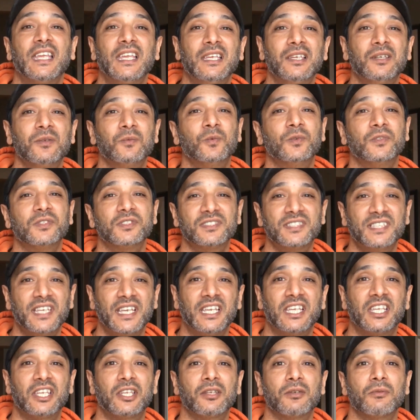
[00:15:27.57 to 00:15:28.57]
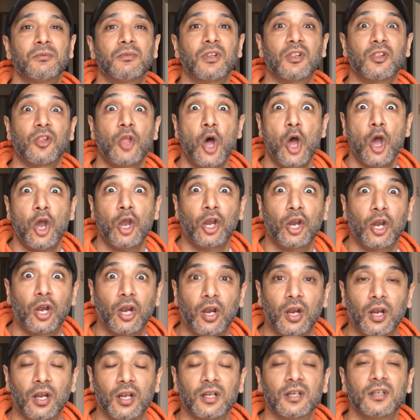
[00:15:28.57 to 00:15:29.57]
It will take you
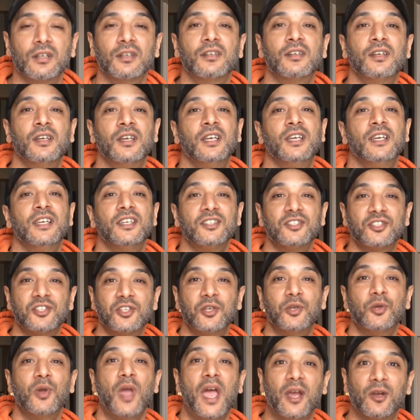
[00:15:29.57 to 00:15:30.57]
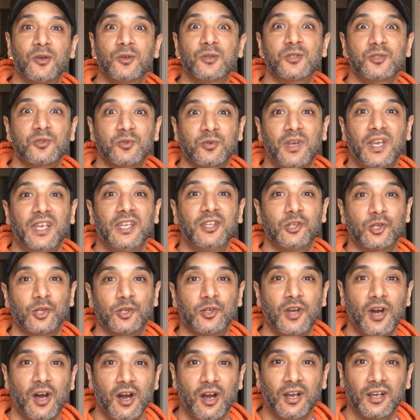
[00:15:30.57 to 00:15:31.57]
longer to house train your
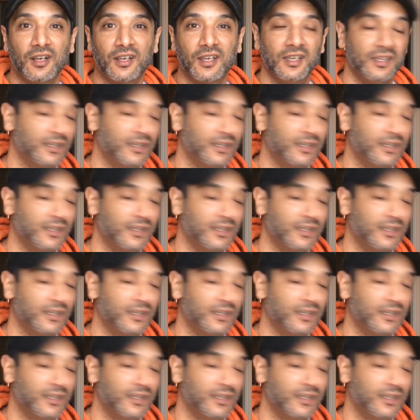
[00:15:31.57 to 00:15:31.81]
dog